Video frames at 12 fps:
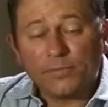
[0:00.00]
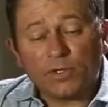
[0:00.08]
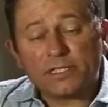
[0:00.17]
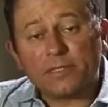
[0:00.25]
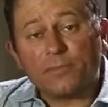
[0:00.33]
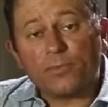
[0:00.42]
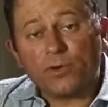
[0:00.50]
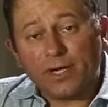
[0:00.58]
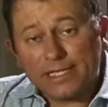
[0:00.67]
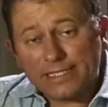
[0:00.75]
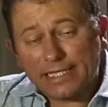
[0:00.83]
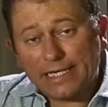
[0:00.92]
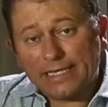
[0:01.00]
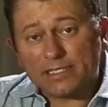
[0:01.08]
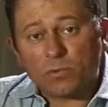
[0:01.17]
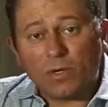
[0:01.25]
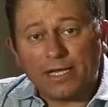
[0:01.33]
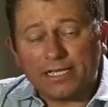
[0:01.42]
Not surprisingly,
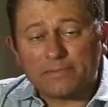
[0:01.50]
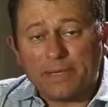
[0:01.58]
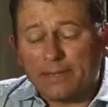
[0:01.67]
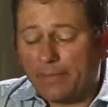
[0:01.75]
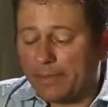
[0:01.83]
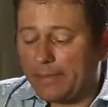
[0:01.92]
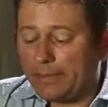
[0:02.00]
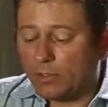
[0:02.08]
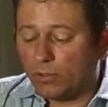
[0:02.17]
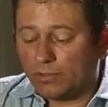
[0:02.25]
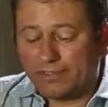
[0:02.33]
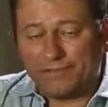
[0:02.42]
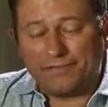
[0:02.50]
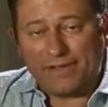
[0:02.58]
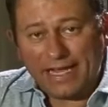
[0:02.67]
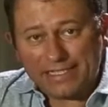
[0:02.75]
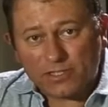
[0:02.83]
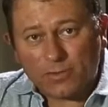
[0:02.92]
this wine is made by people called De
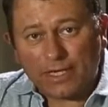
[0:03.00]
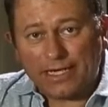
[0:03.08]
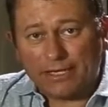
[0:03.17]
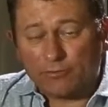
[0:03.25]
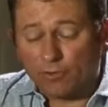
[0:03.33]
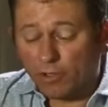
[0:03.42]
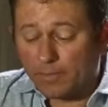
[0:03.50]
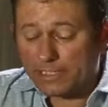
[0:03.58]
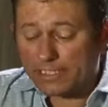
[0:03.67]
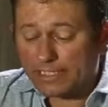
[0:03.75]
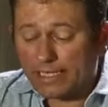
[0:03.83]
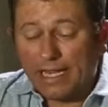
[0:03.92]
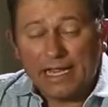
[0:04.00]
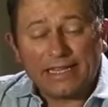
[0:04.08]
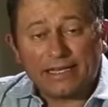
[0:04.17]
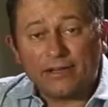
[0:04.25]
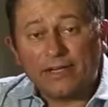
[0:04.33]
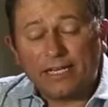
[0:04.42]
Vet. We are in Robertson.
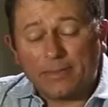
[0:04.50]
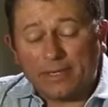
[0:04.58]
There are only